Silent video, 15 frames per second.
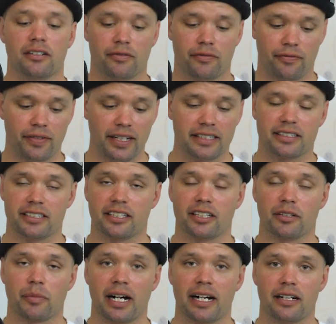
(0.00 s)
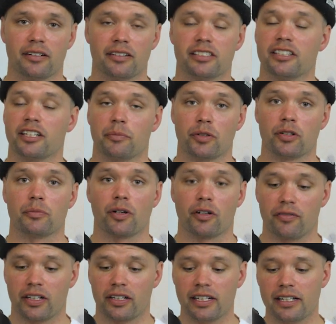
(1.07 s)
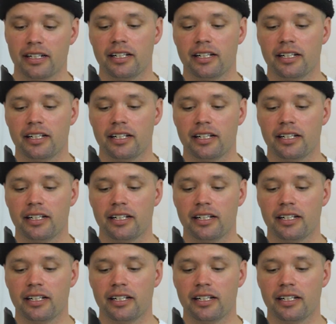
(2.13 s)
fit to your boot perfectly.